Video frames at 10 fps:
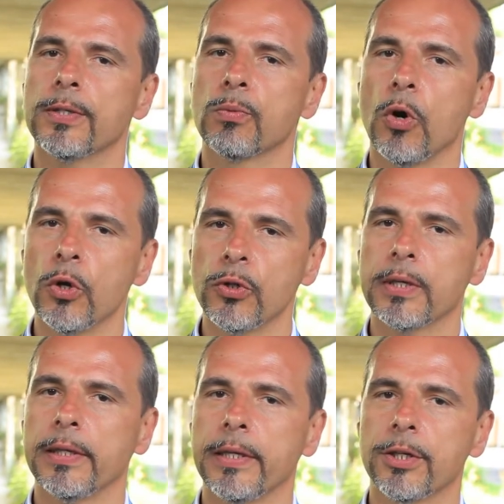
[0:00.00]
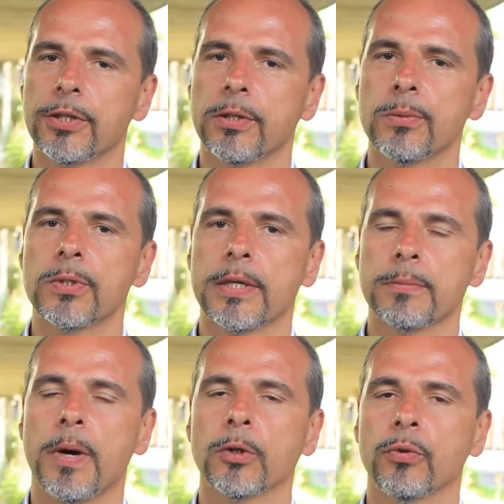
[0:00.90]
these vertical initiatives as
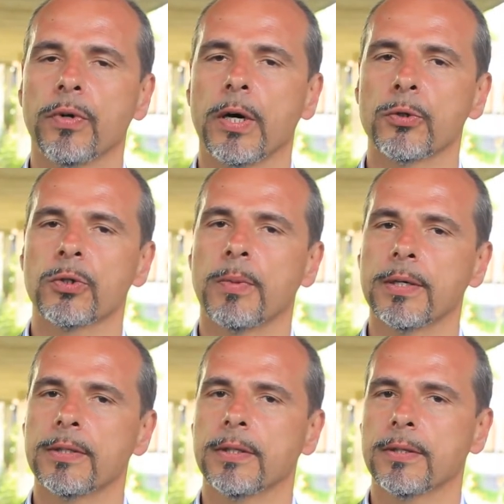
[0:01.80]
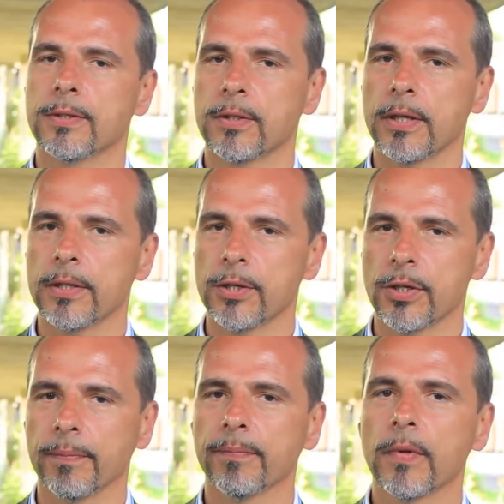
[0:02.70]
part of our smart city
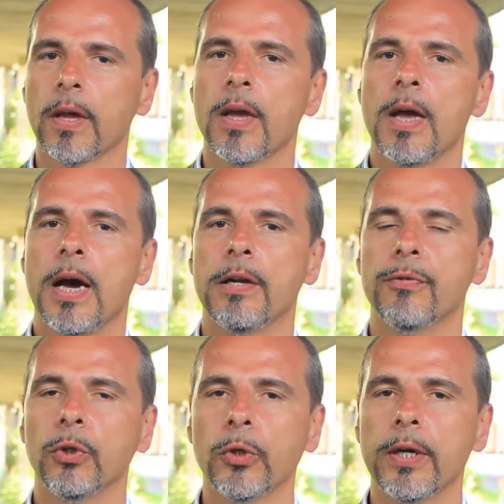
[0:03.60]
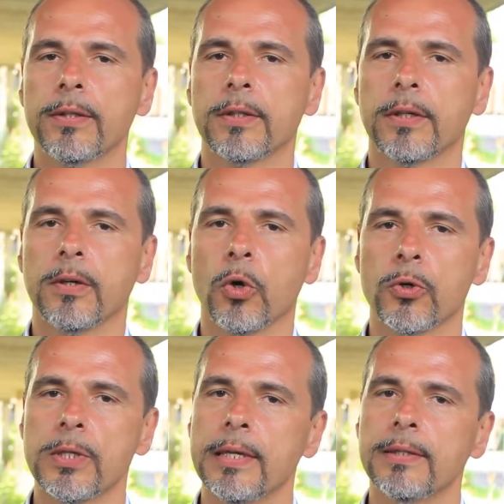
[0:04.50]
strategy. And if you look at the
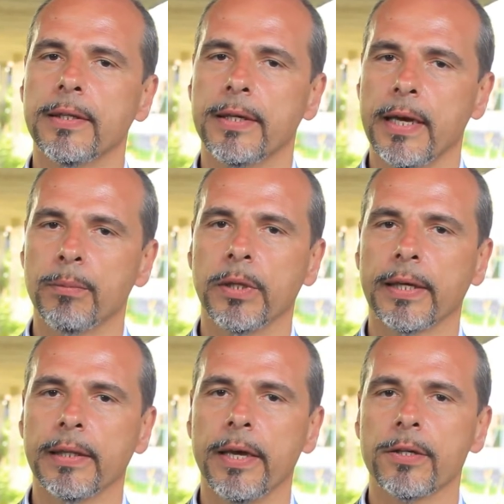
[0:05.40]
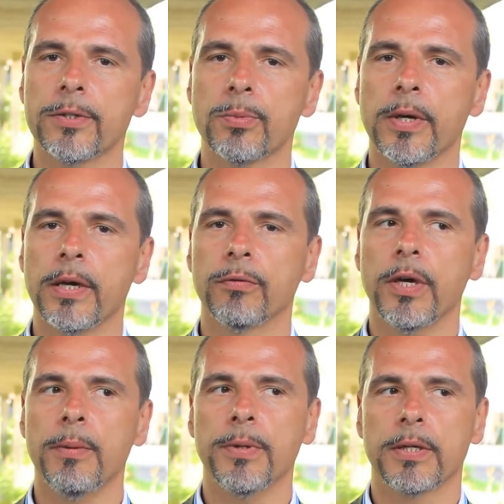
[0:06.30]
horizontally enabling layers, we have the
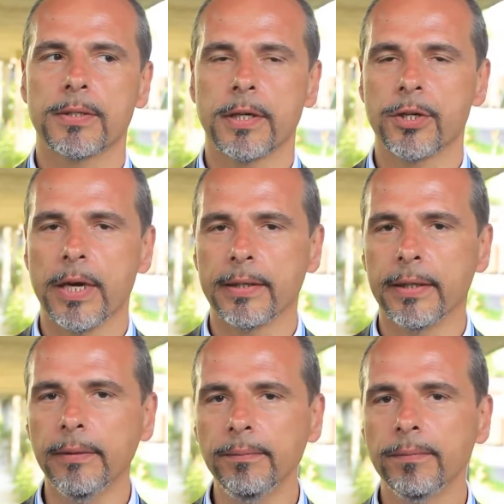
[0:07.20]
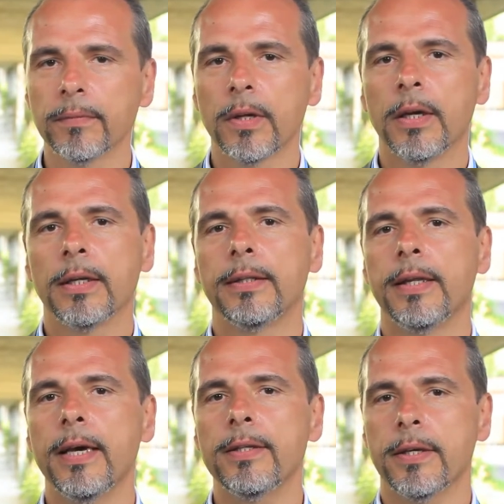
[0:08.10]
happiness agenda,
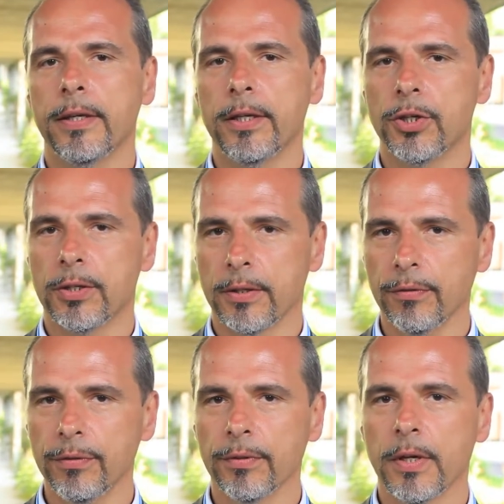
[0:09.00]
data initiative,